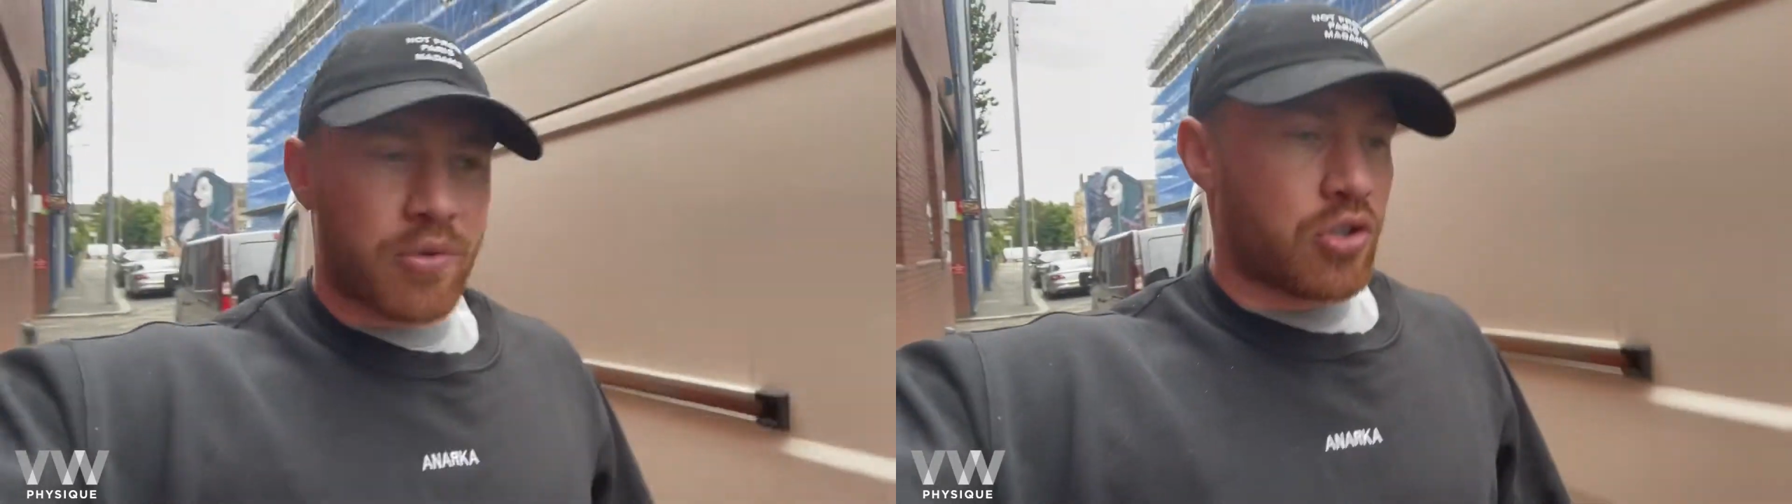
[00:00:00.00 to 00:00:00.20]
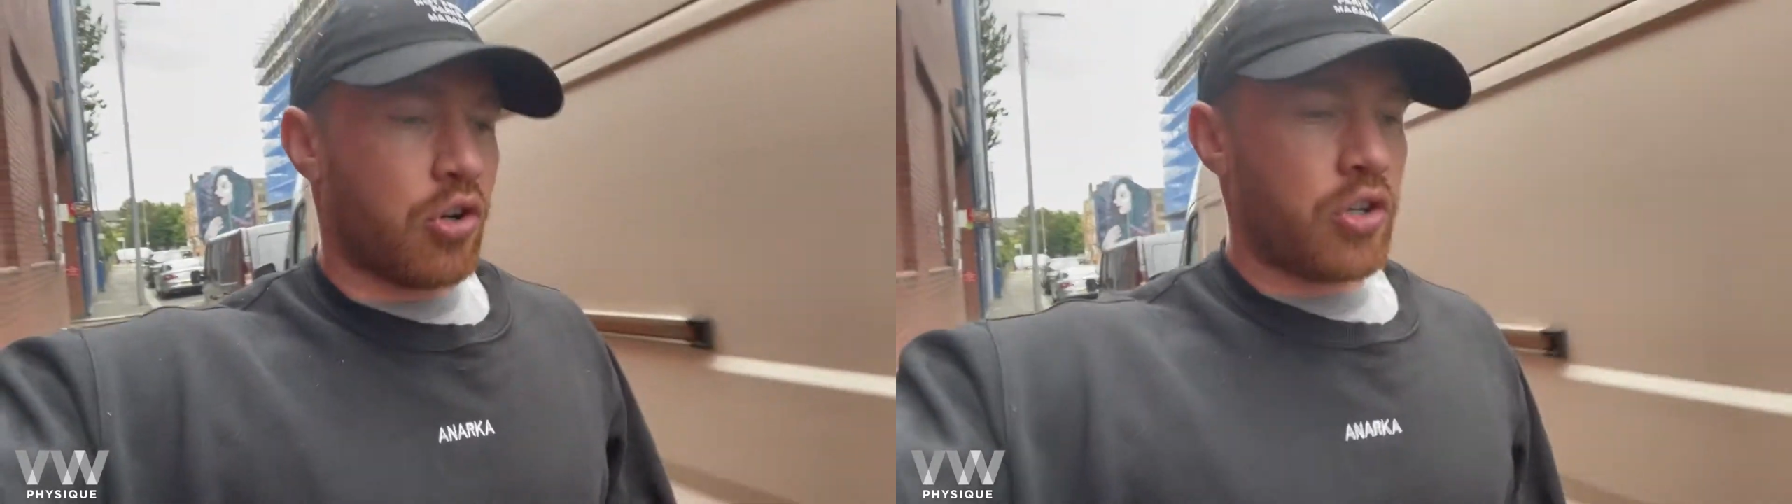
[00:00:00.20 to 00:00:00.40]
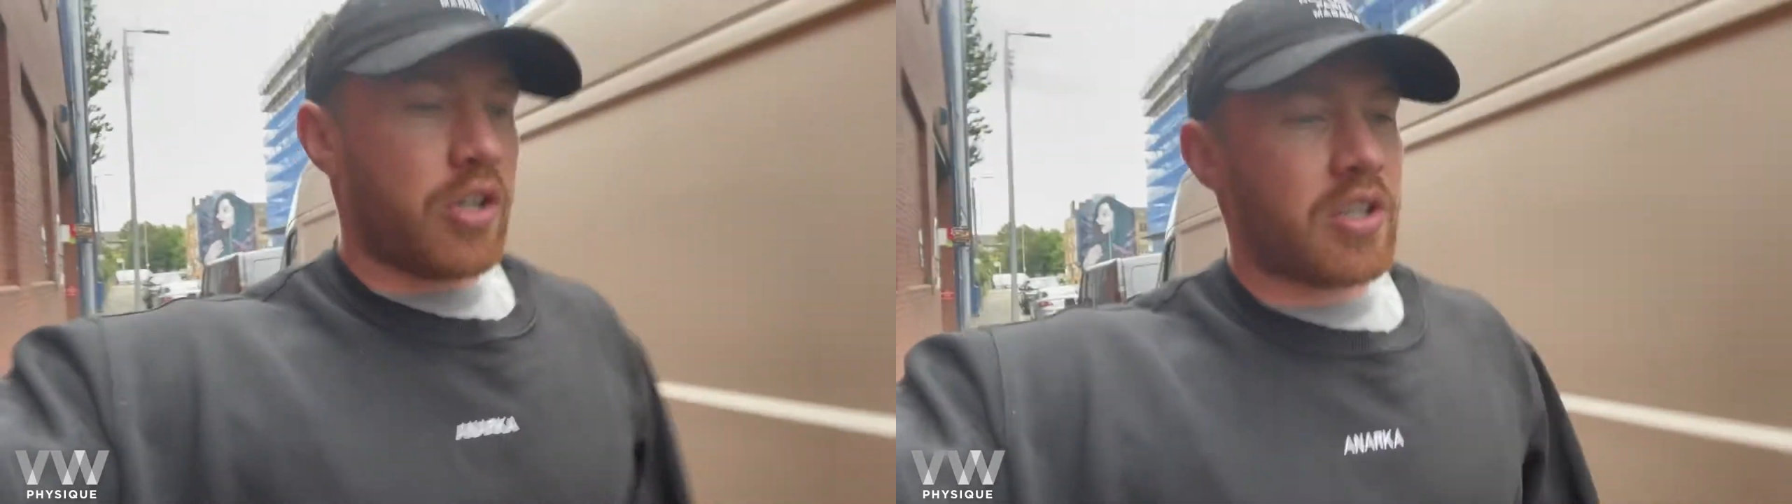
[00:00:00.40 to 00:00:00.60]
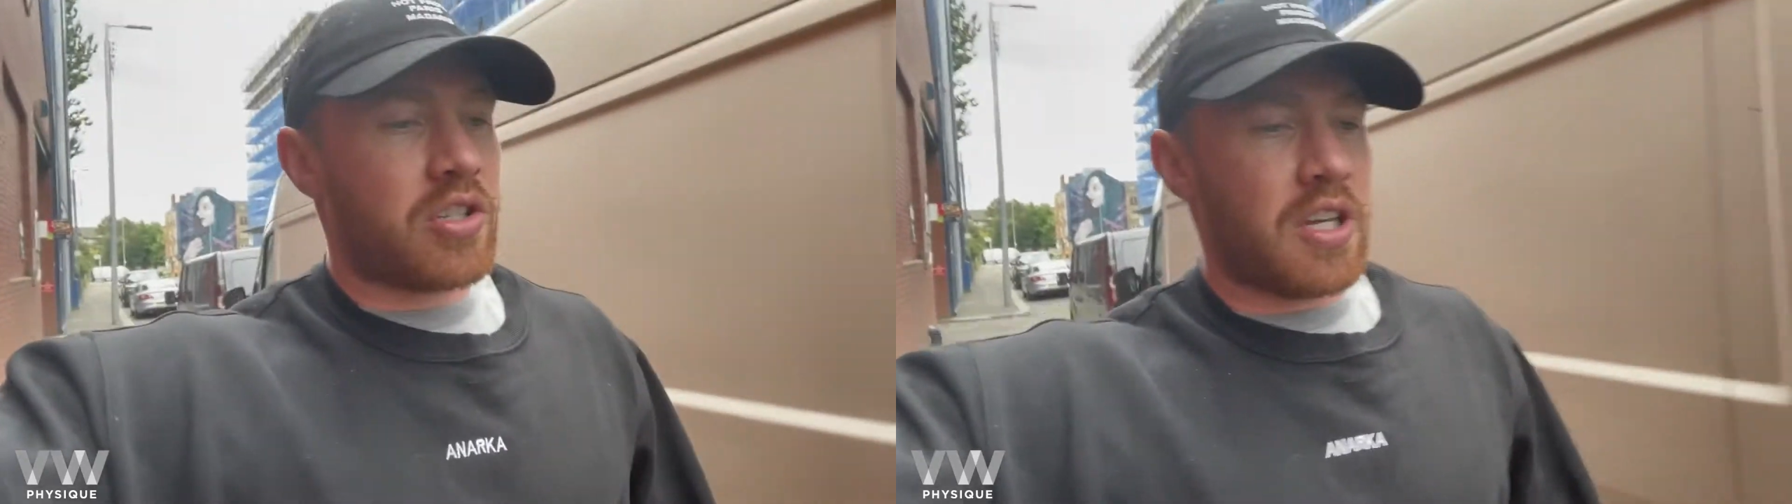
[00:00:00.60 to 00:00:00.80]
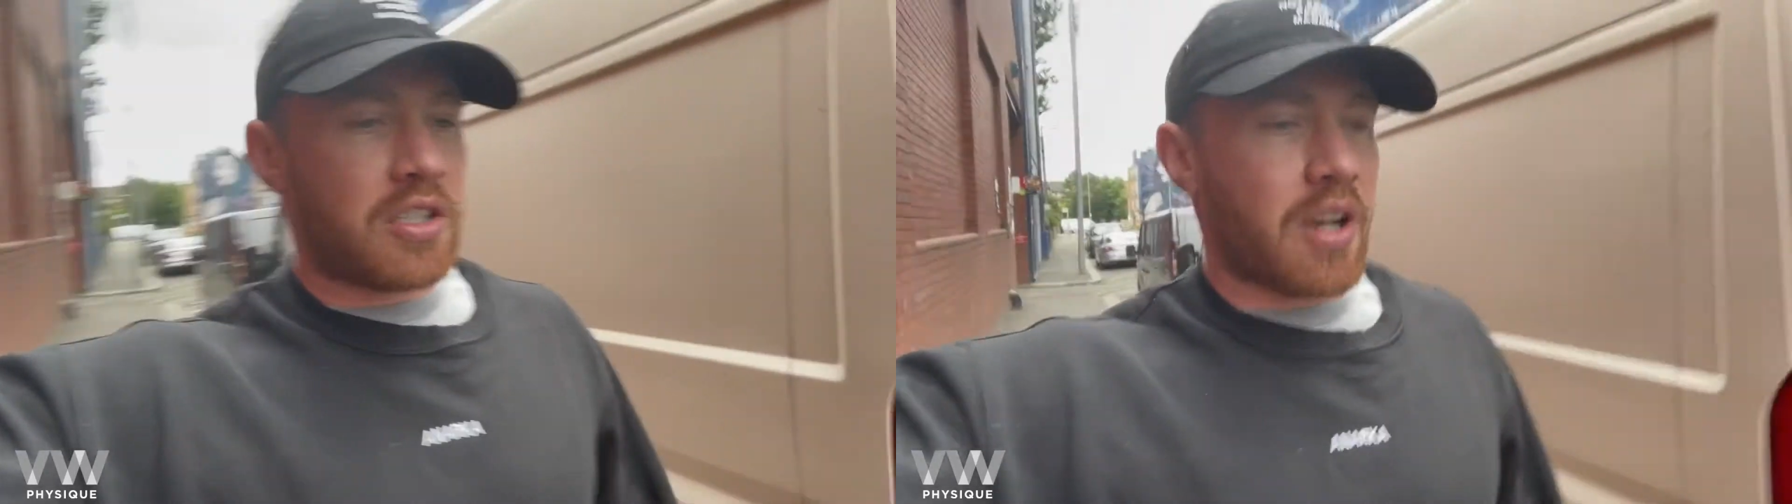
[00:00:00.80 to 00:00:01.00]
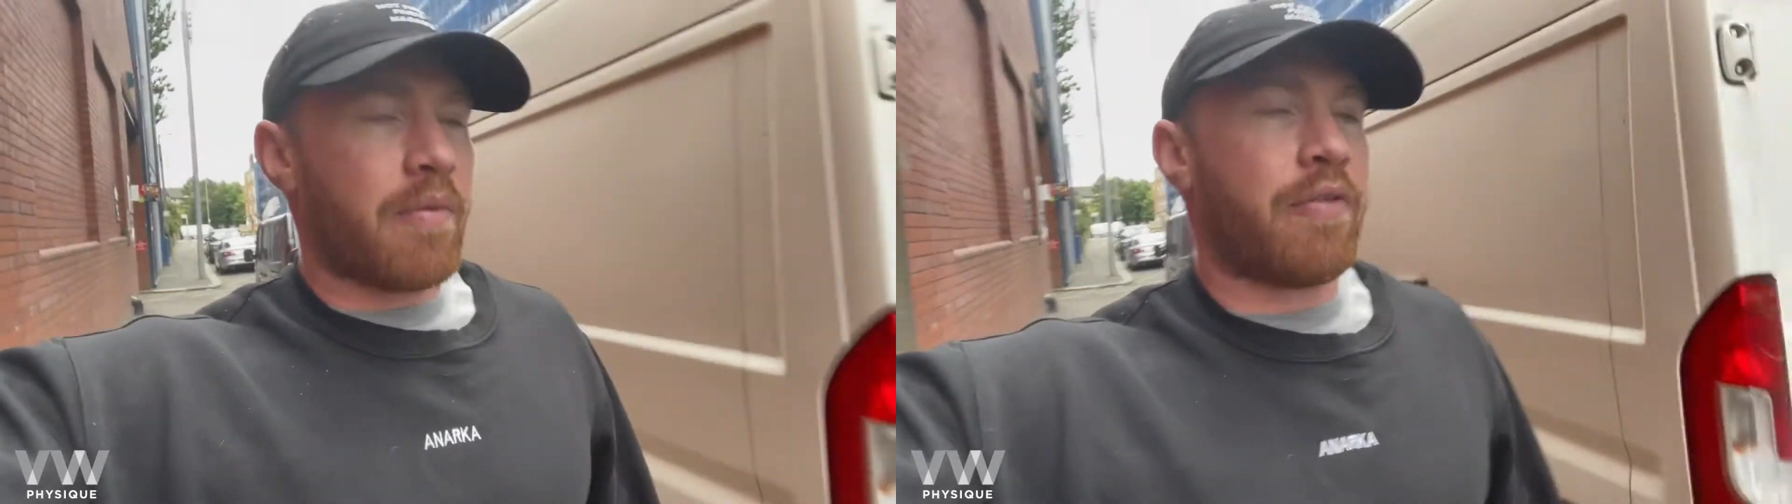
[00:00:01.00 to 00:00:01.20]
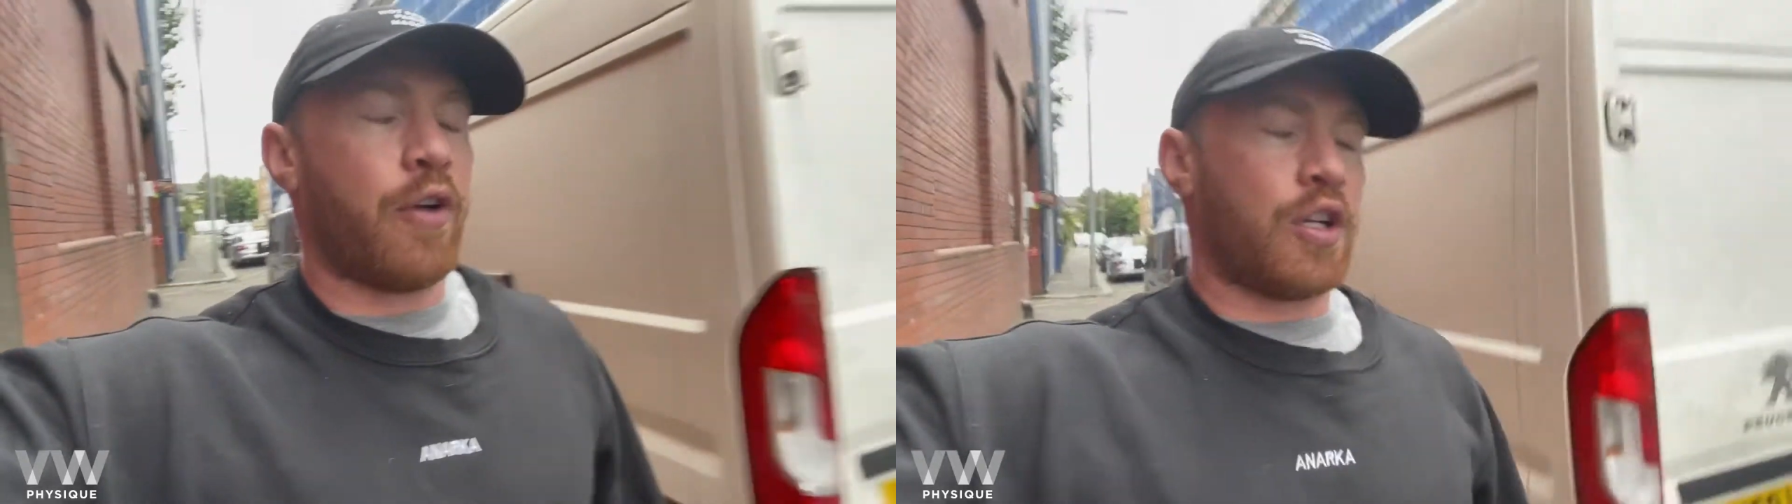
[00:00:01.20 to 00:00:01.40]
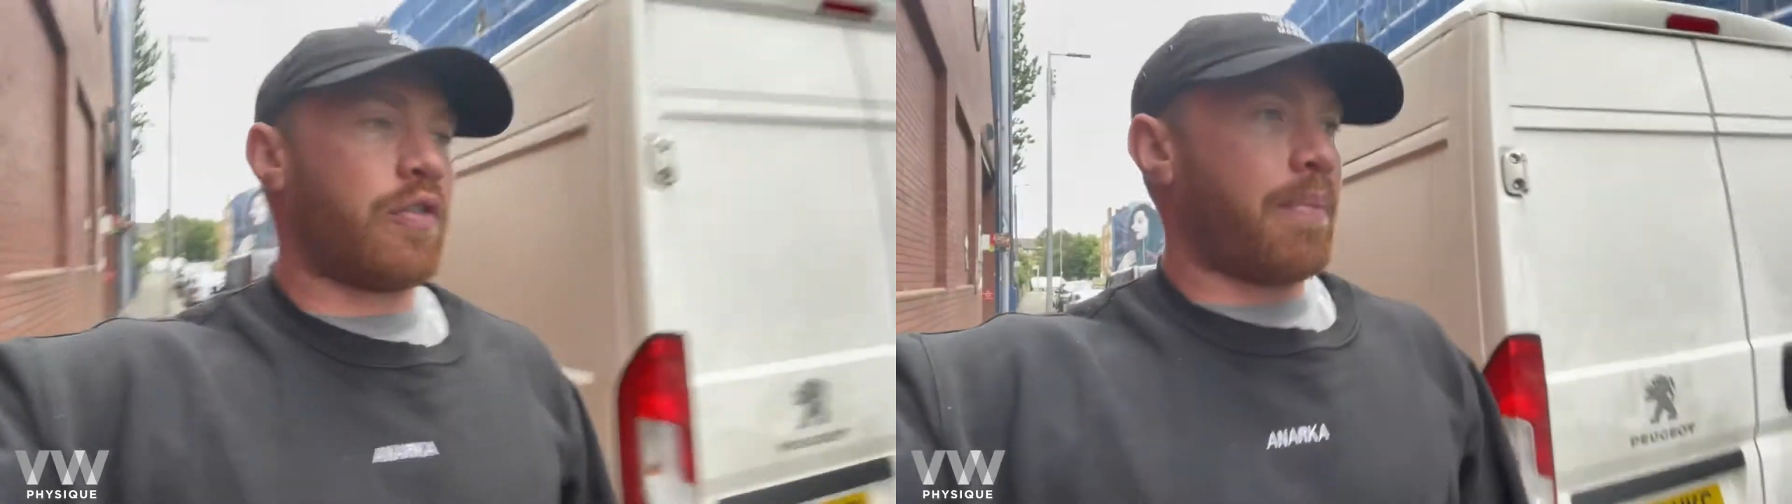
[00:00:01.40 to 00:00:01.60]
so you can see some
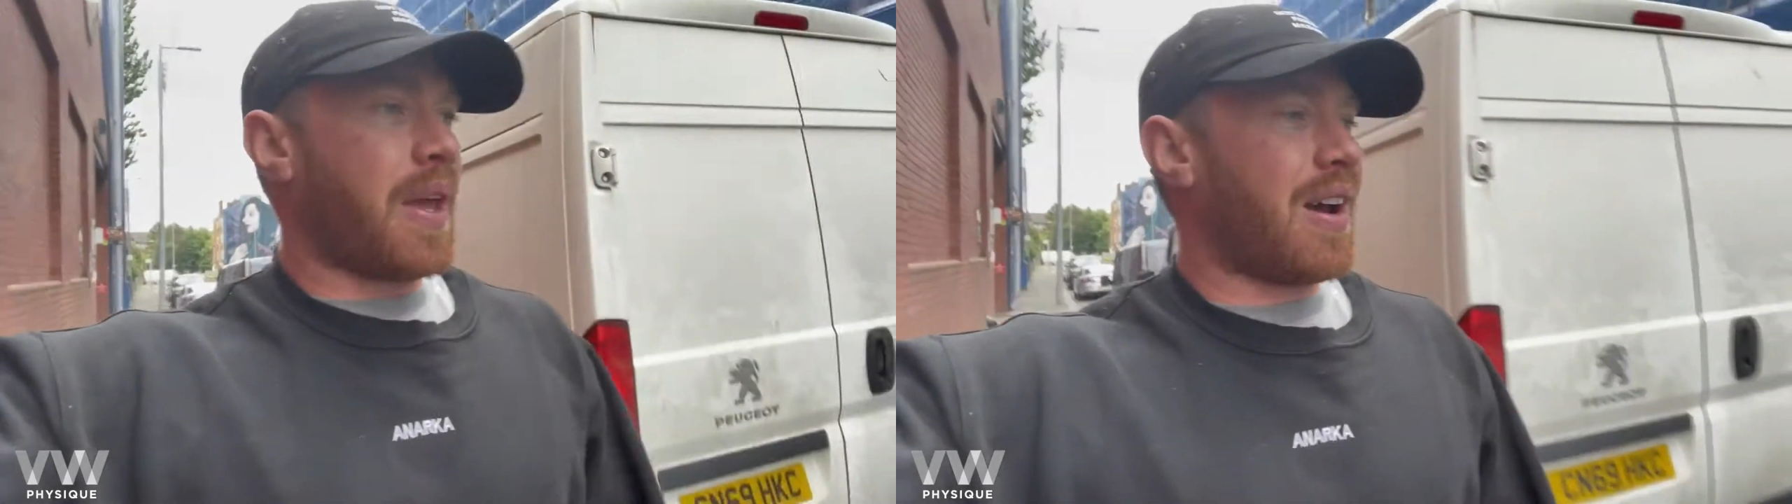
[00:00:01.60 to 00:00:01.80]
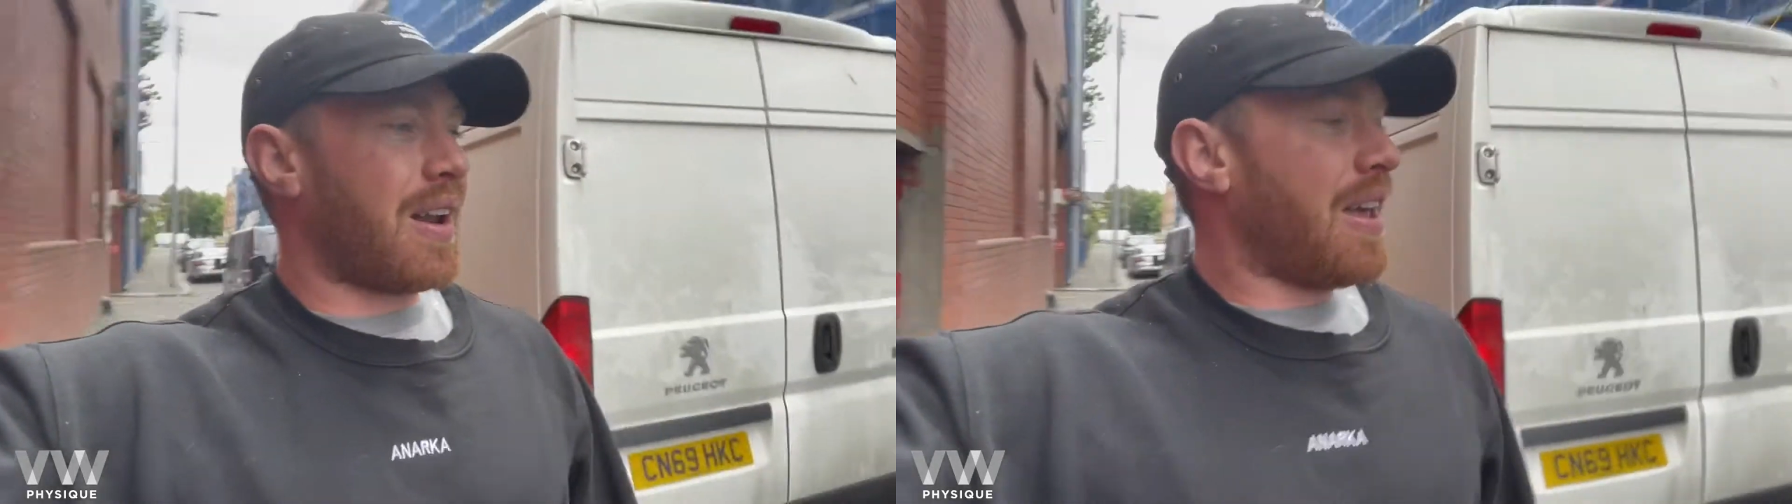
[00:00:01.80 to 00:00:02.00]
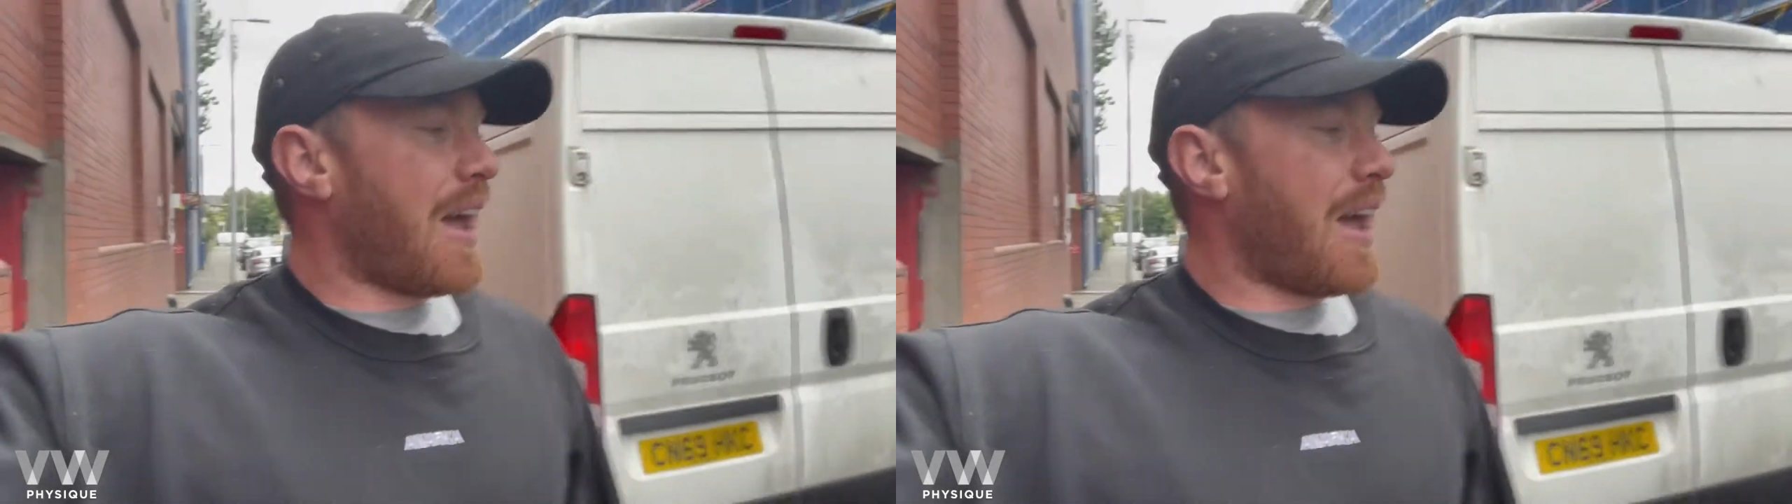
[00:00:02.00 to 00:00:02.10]
footage from there.